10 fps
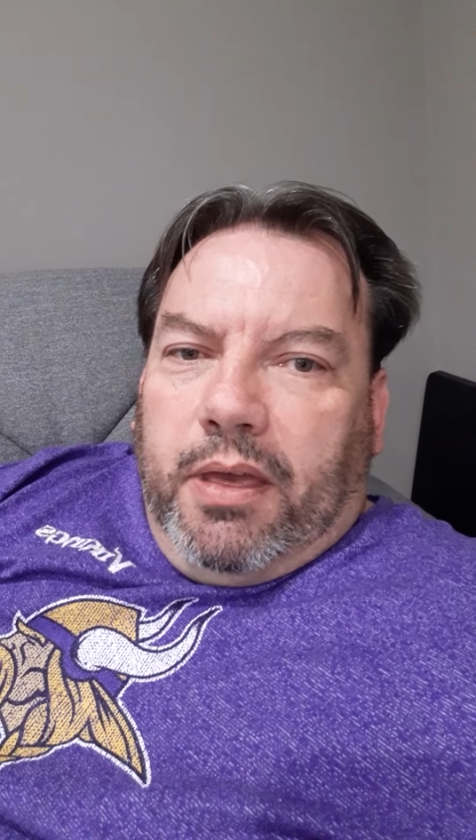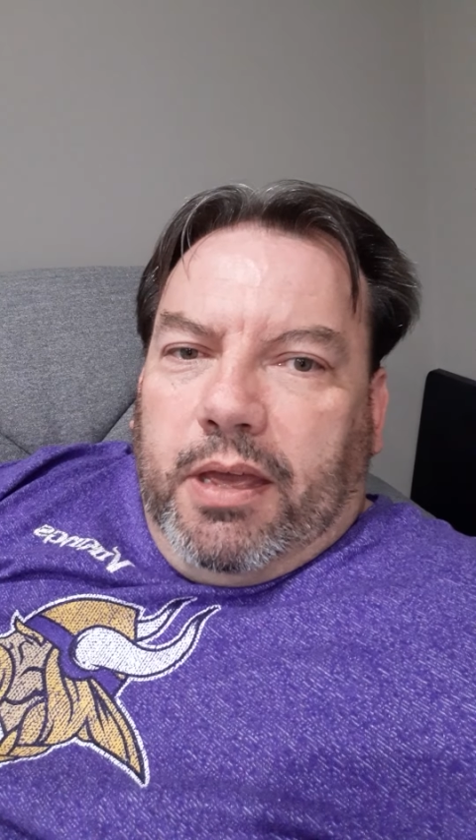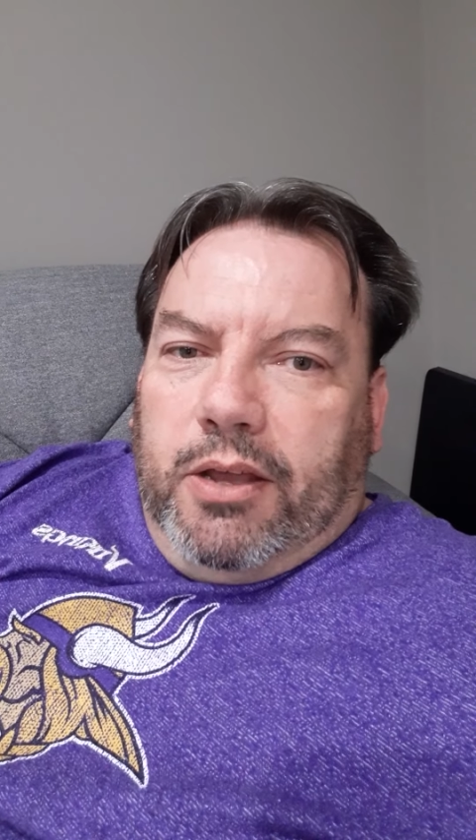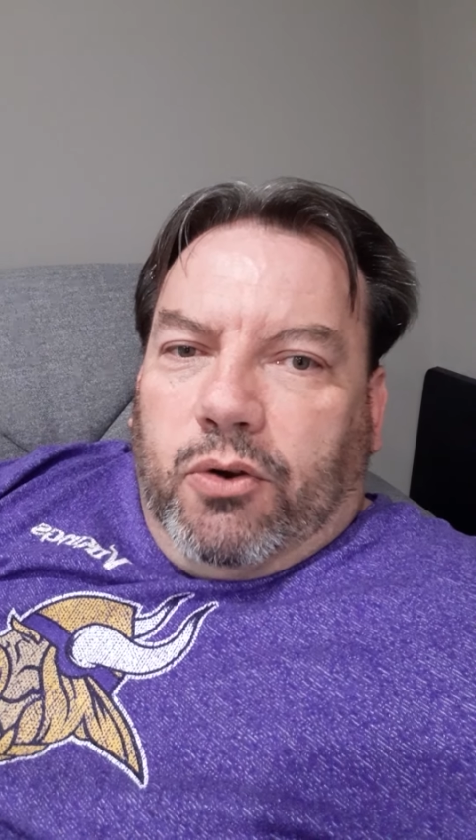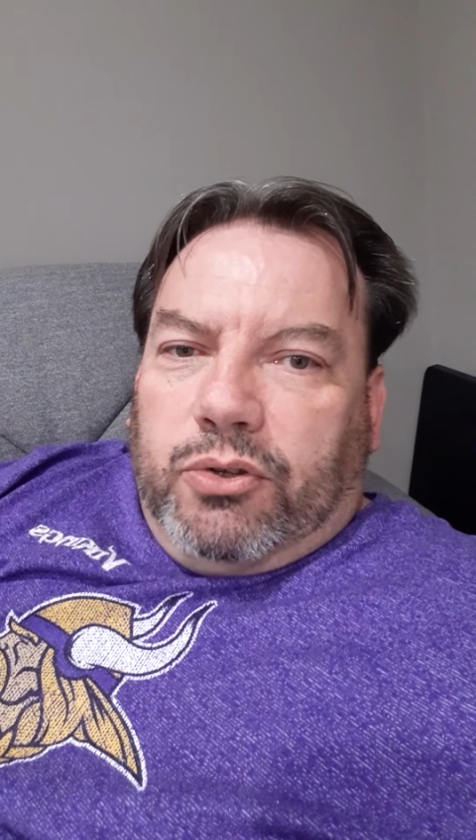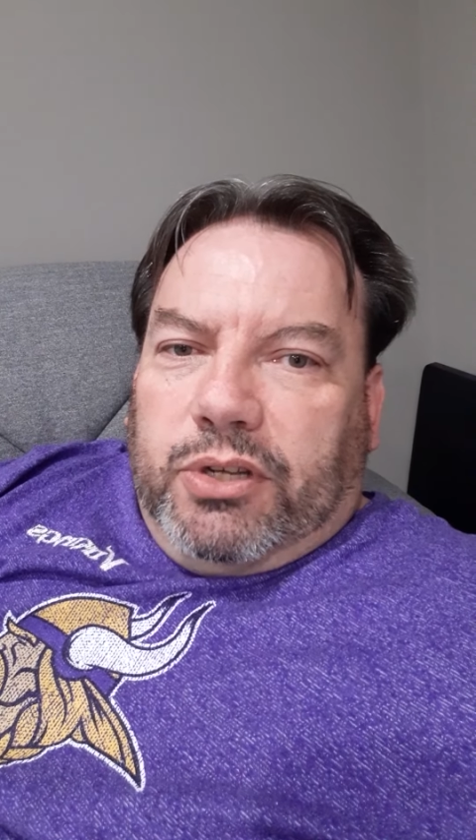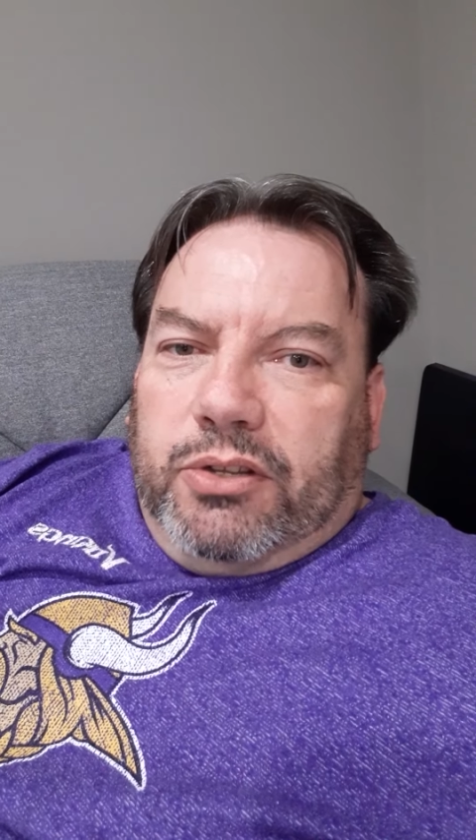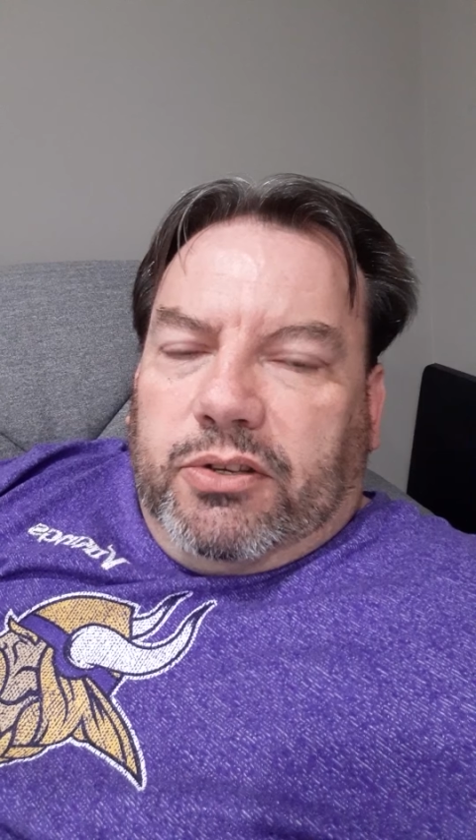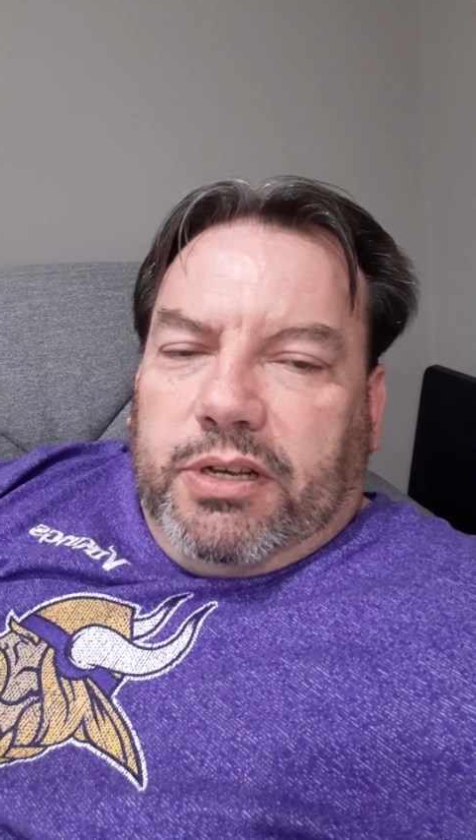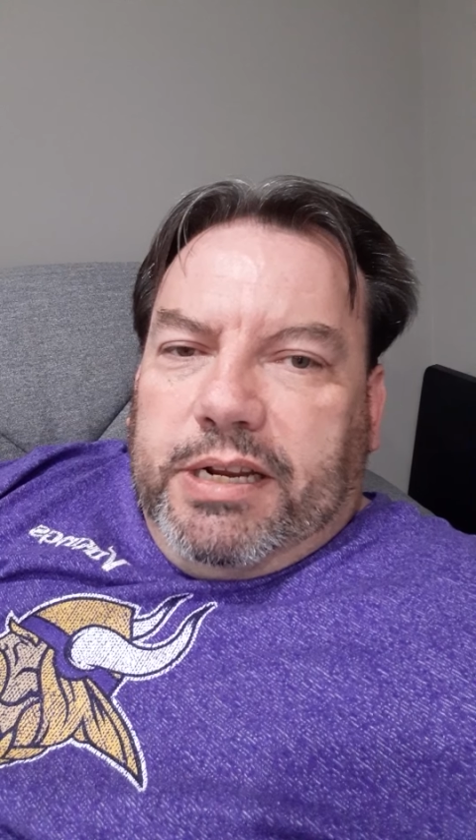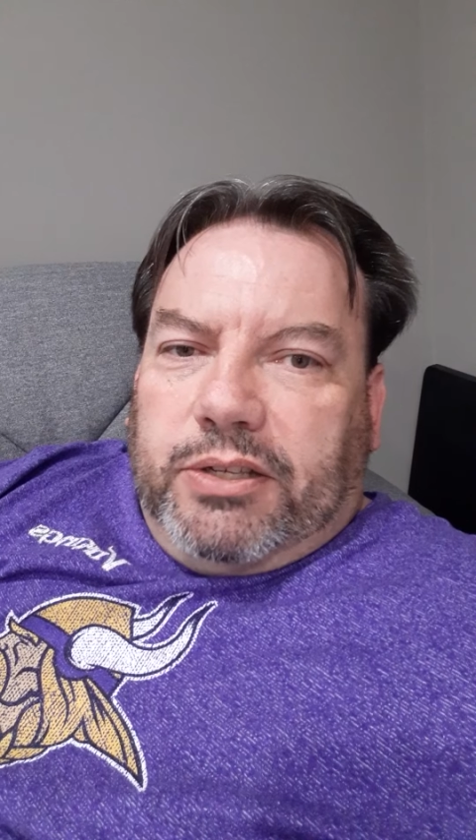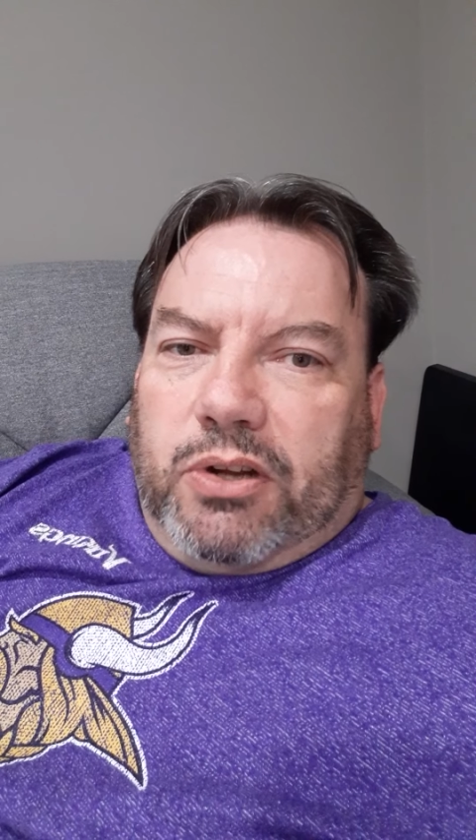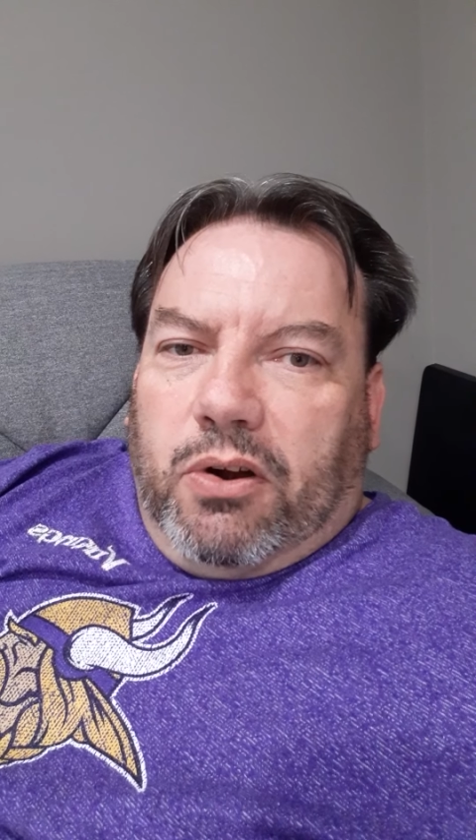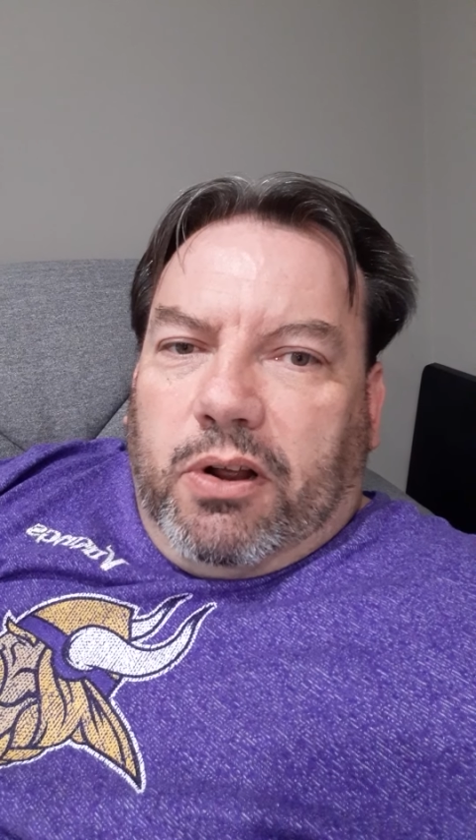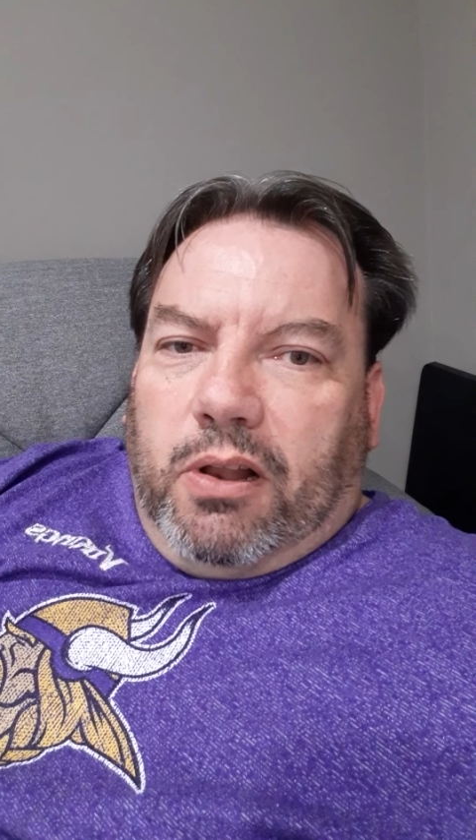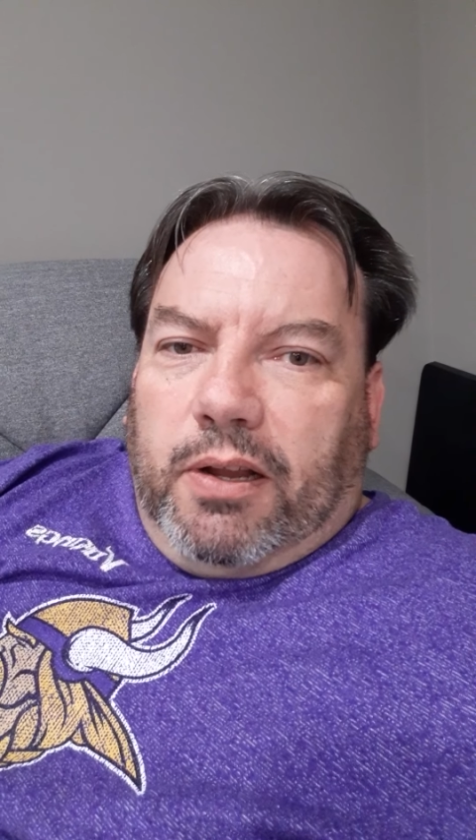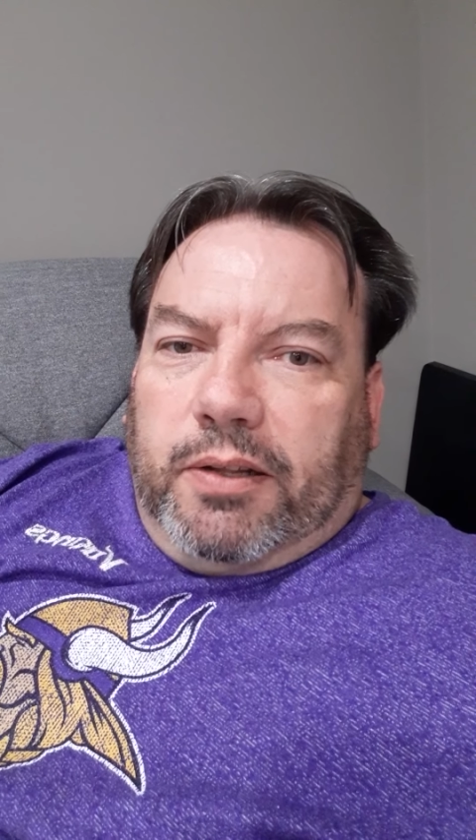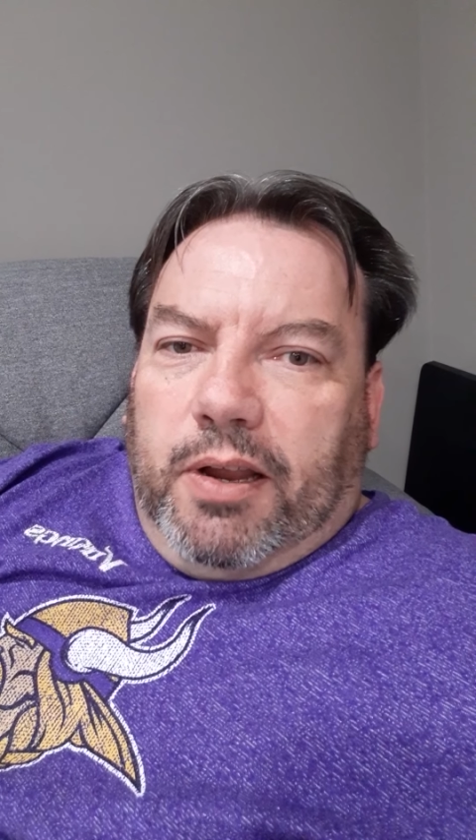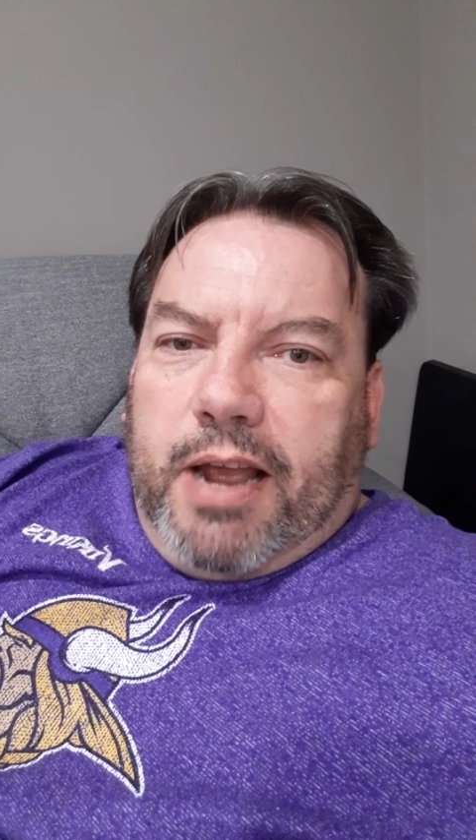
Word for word: he goes into he started collecting